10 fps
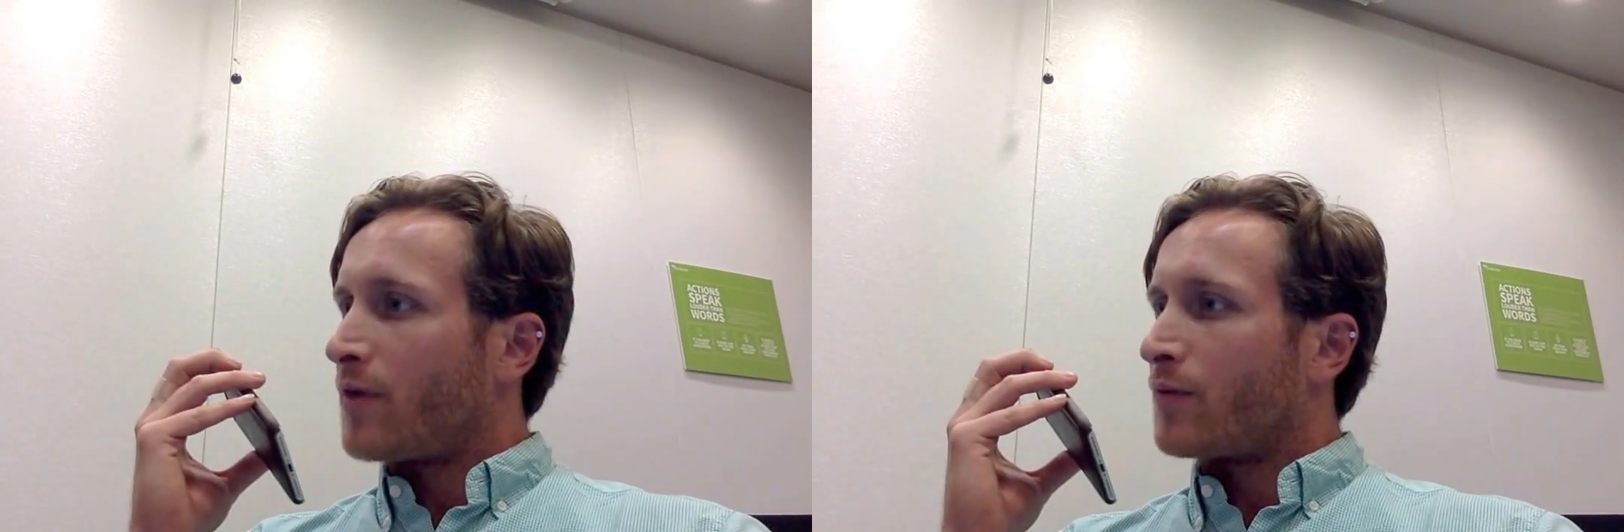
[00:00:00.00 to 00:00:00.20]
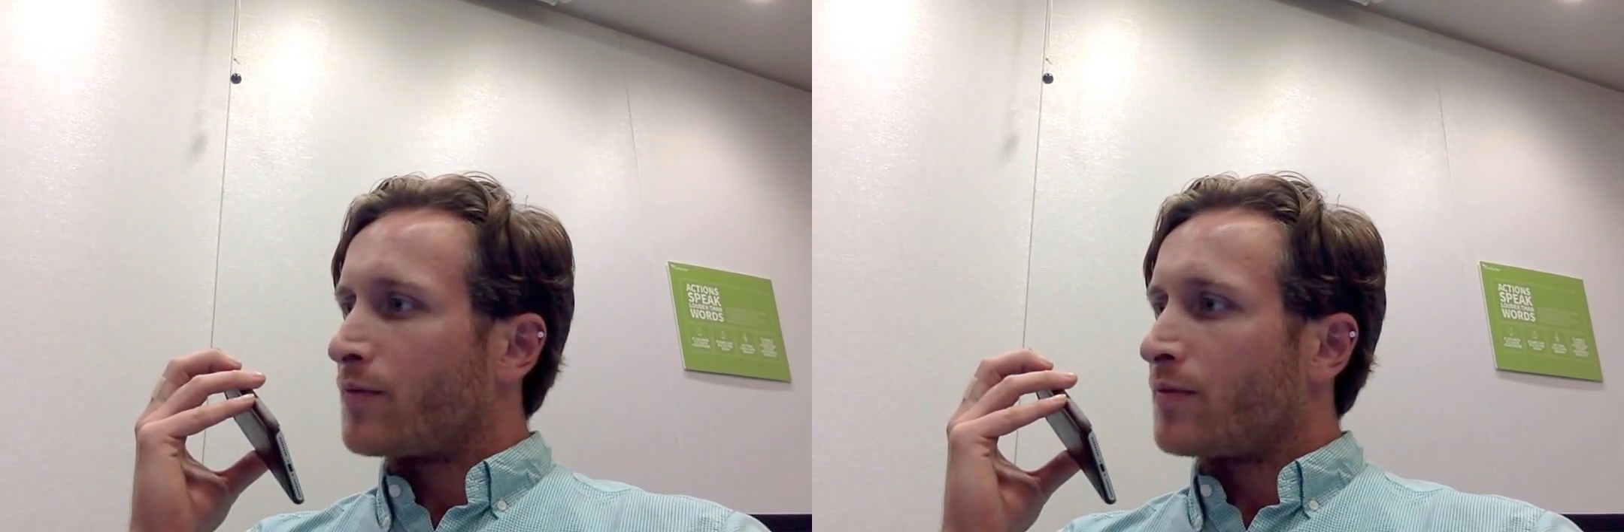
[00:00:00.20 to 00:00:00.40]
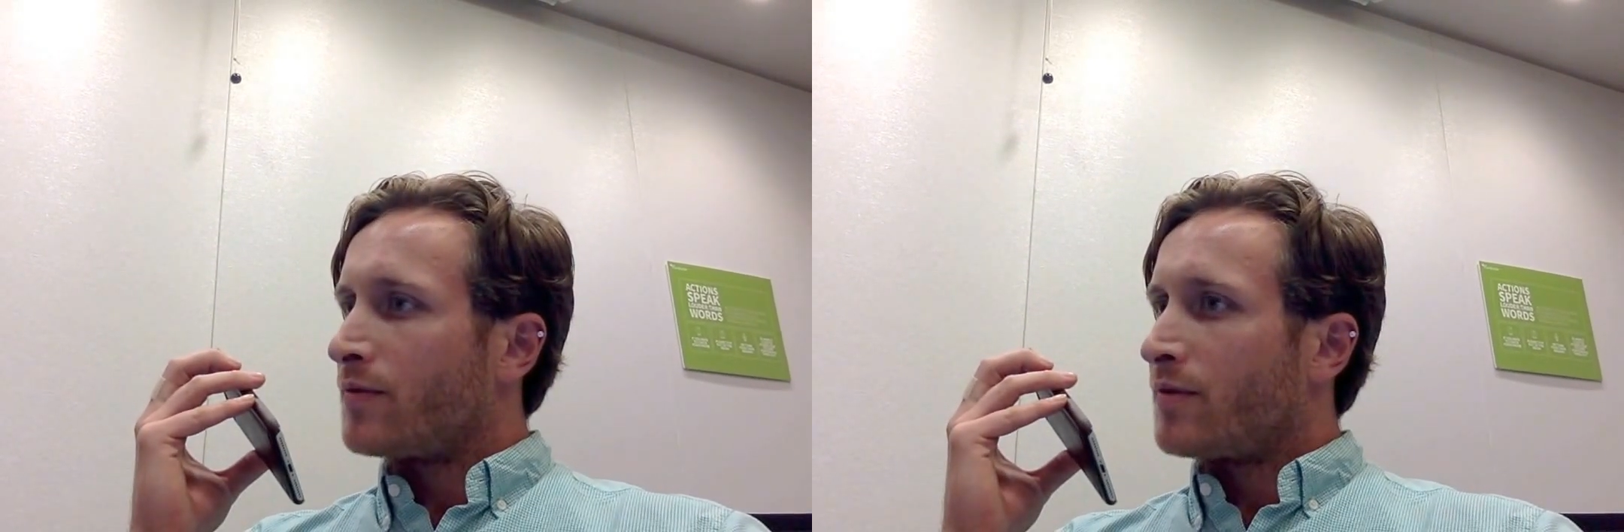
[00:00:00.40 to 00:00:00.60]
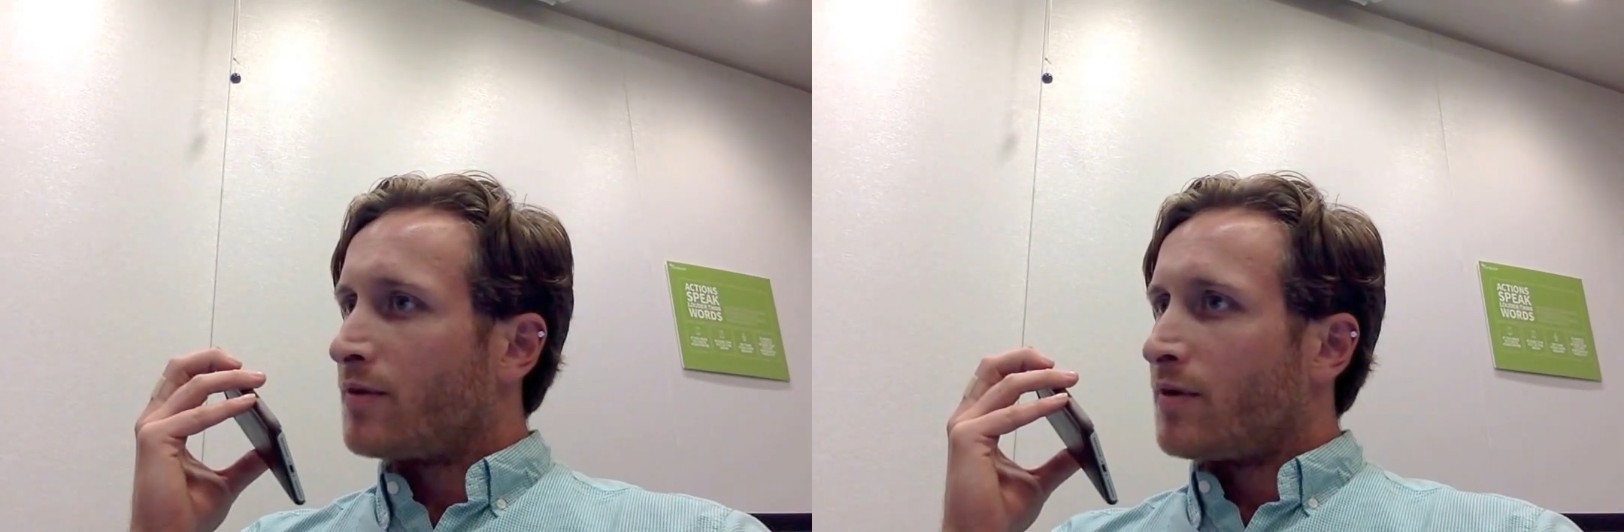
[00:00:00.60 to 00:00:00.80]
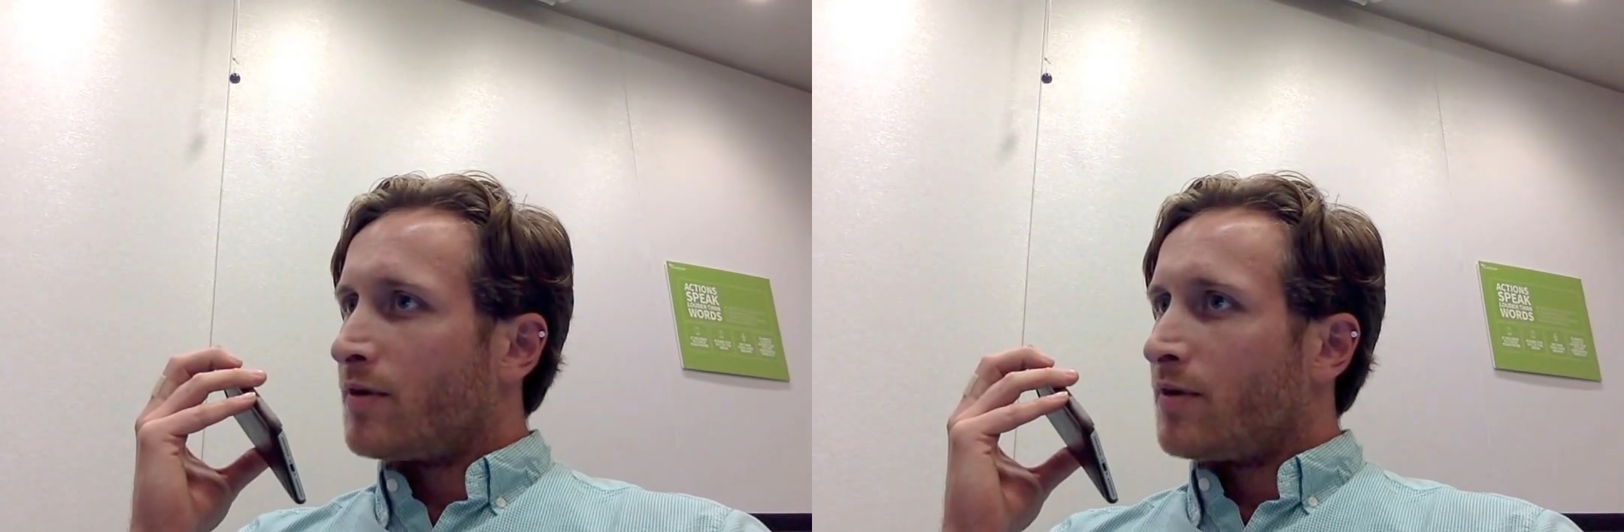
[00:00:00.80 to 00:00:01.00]

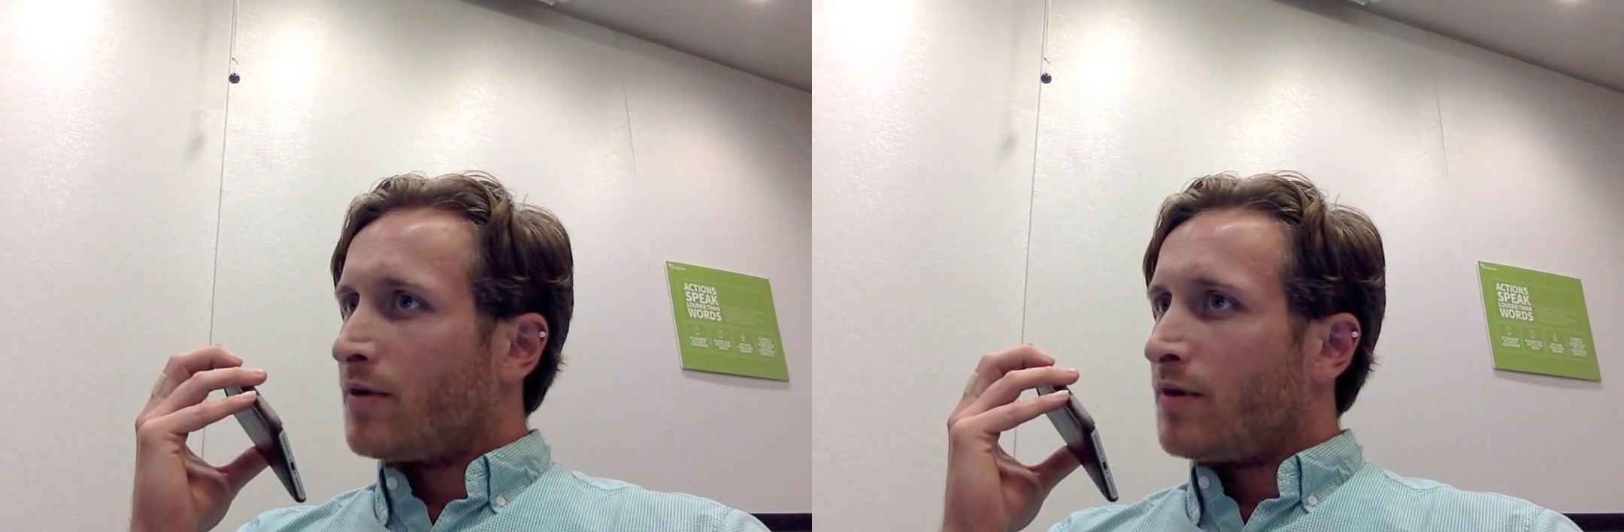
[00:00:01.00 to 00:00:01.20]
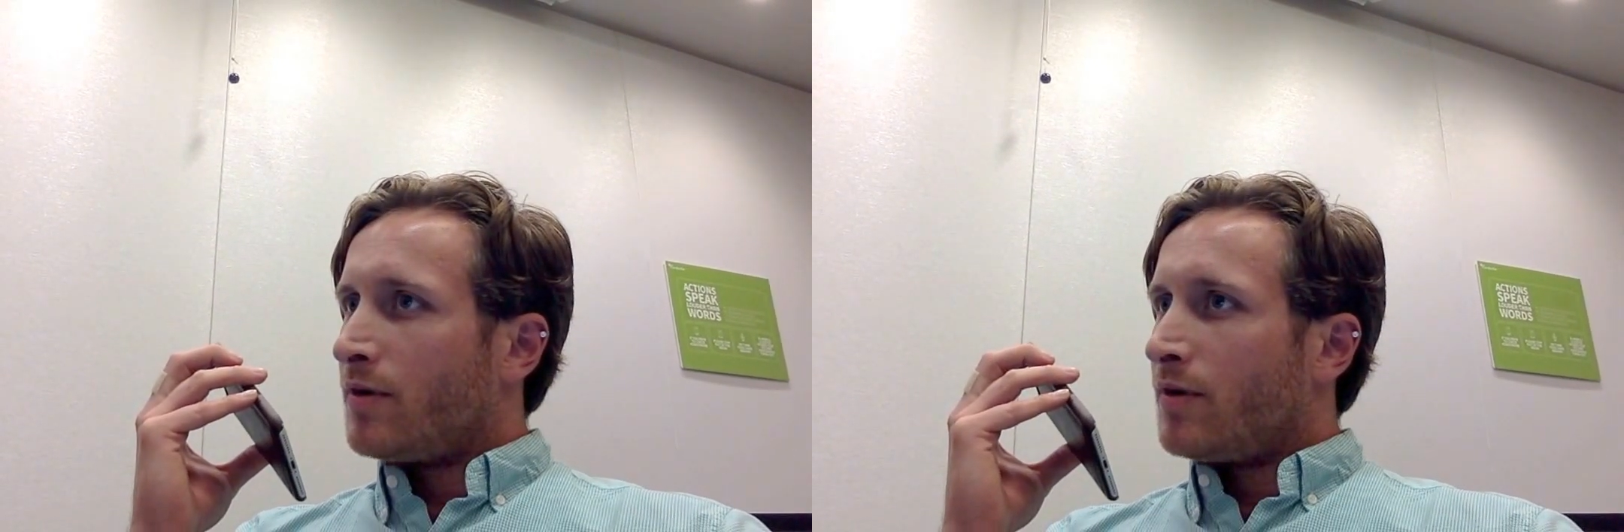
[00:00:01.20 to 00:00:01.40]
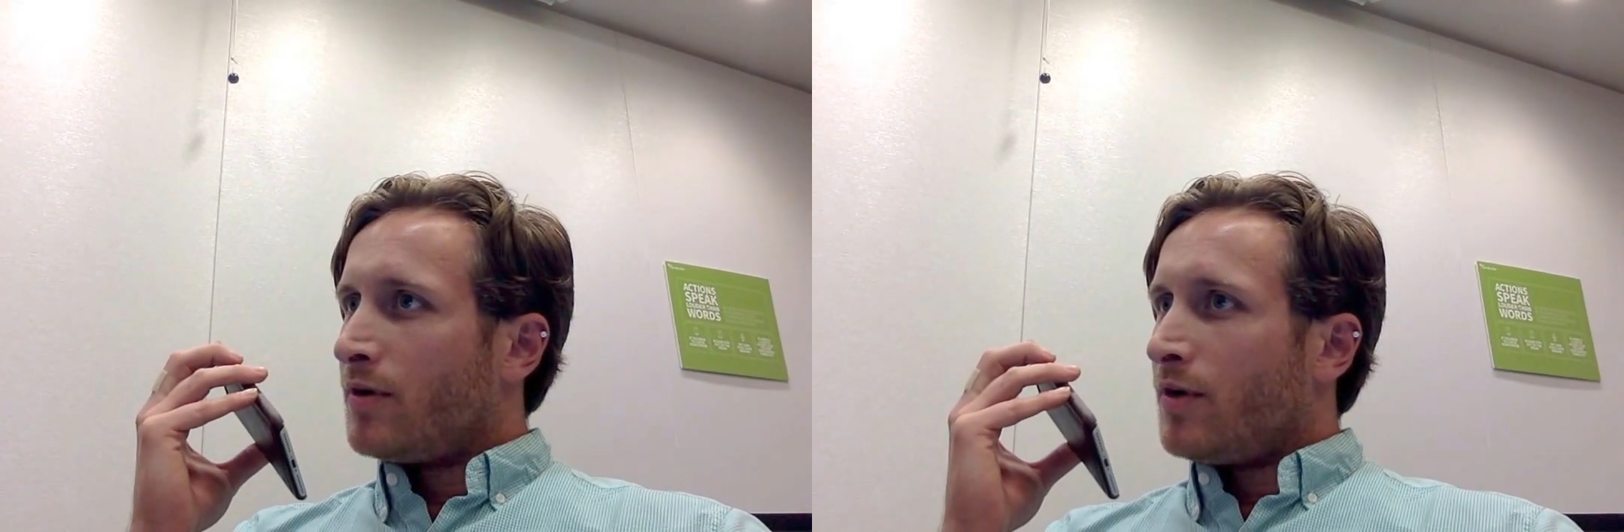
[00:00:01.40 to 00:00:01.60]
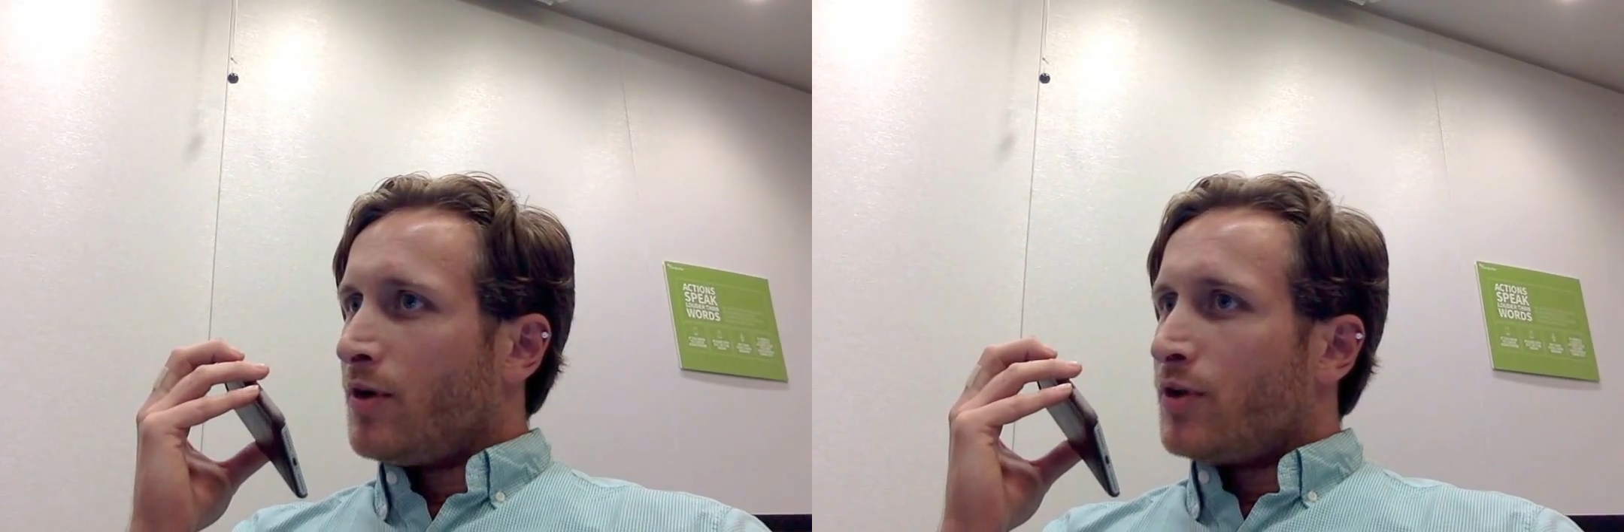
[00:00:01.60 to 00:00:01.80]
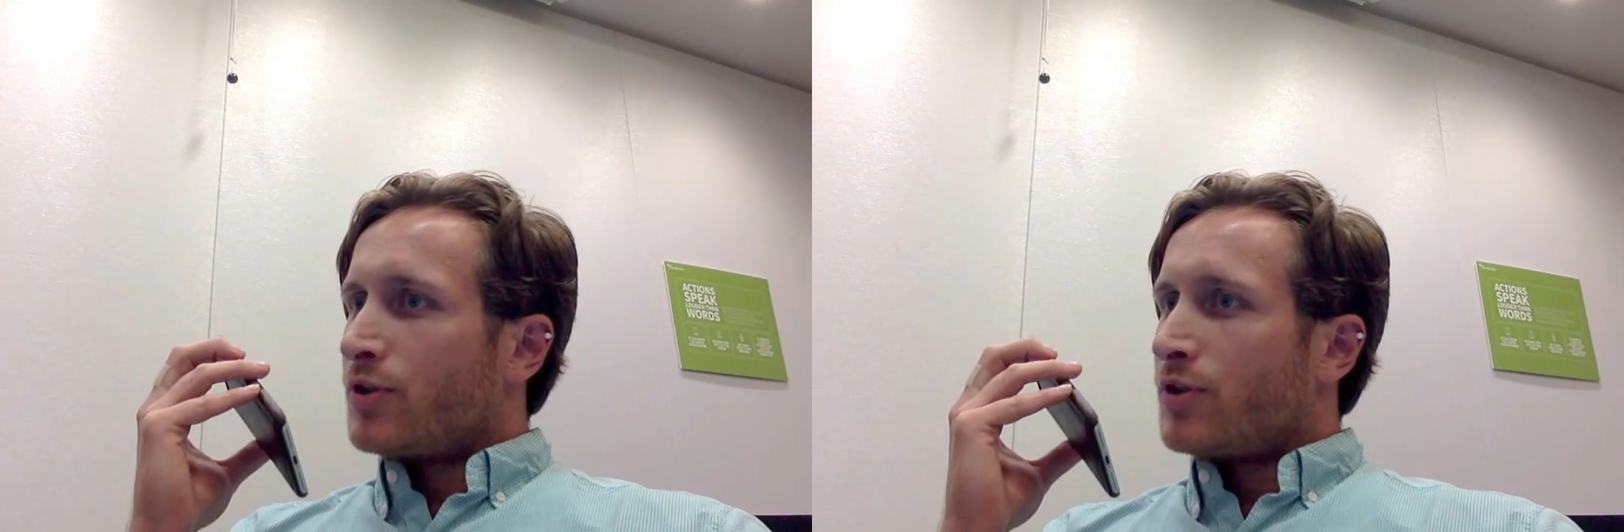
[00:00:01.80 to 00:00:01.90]
right.